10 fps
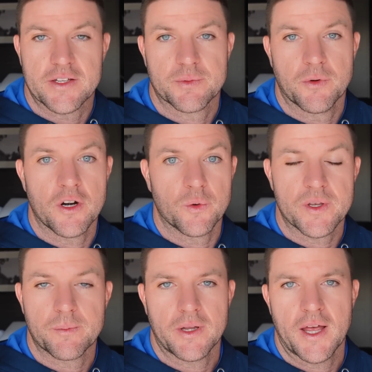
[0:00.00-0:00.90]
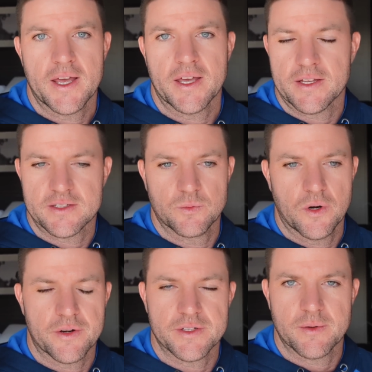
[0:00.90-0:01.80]
then tomorrow we play against the
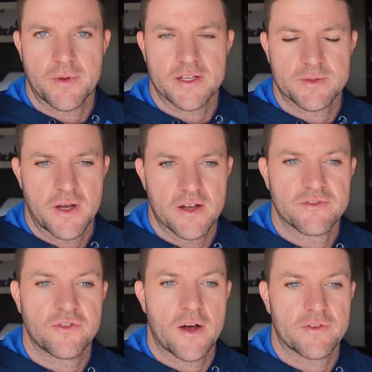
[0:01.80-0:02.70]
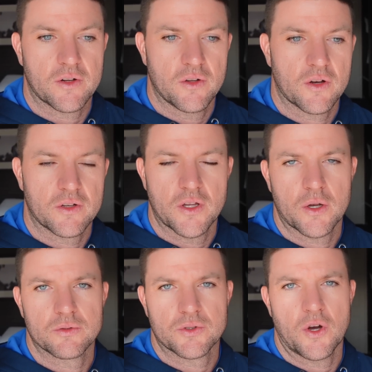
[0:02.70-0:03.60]
Warriors at Mount Smart, 5 o'clock
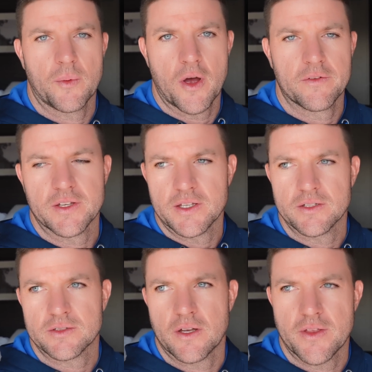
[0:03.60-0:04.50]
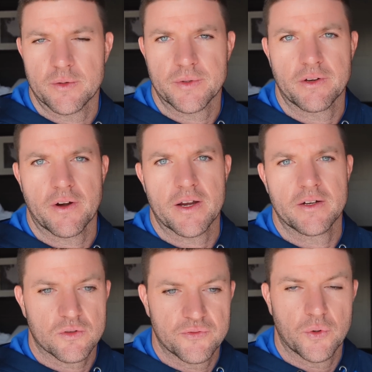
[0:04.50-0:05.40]
local time over here. So that'll be great.
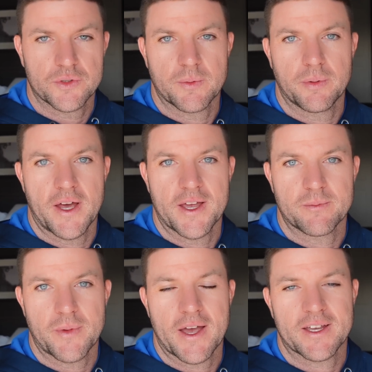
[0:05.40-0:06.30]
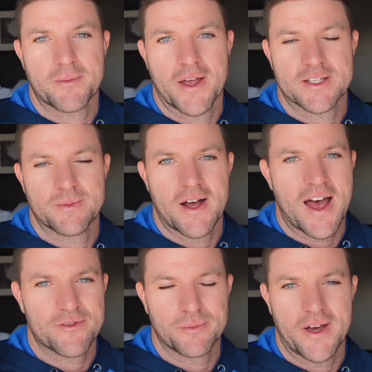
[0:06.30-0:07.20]
Looking forward to playing back at Mount Smart. I
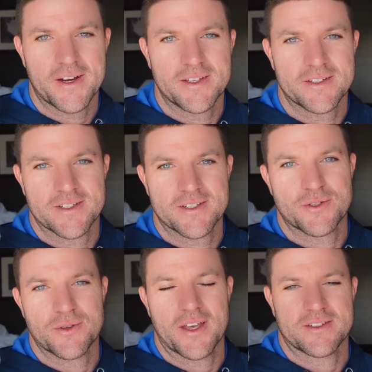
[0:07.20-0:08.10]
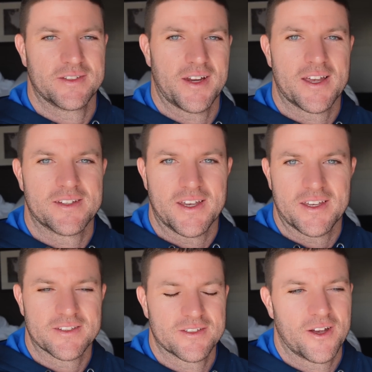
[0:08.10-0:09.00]
haven't played here since
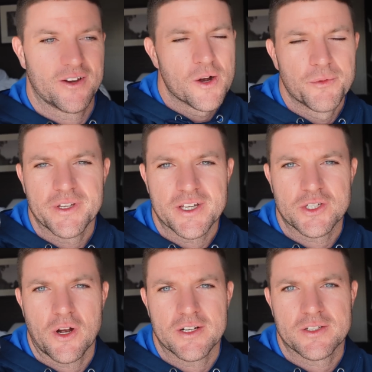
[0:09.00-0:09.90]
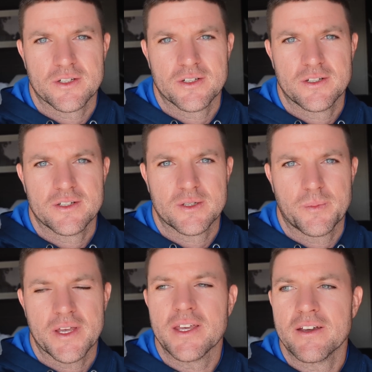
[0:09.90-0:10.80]
2018. So really excited to
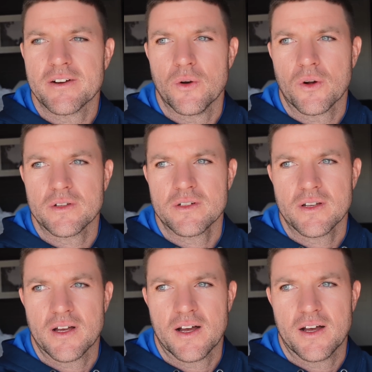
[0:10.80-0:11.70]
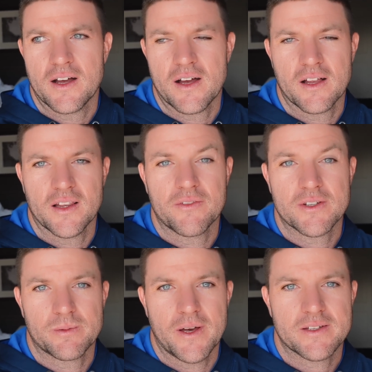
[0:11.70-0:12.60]
be here in Auckland. I love
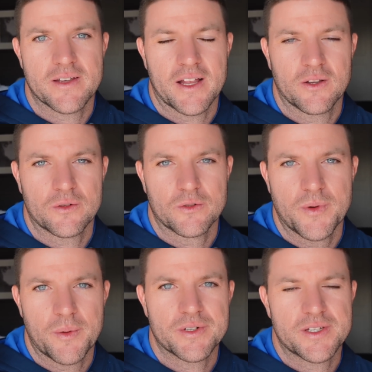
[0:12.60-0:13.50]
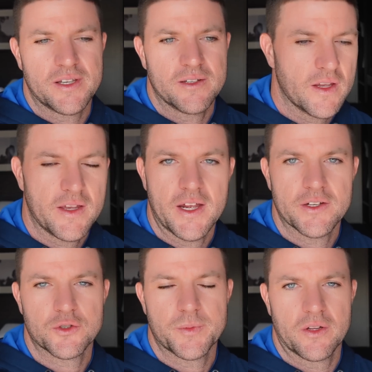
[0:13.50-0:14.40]
this place. I had a lot of good memories here and
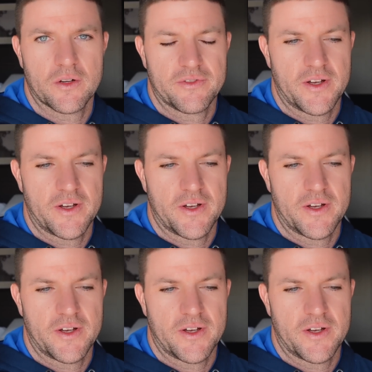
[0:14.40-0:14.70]
it should be a lot of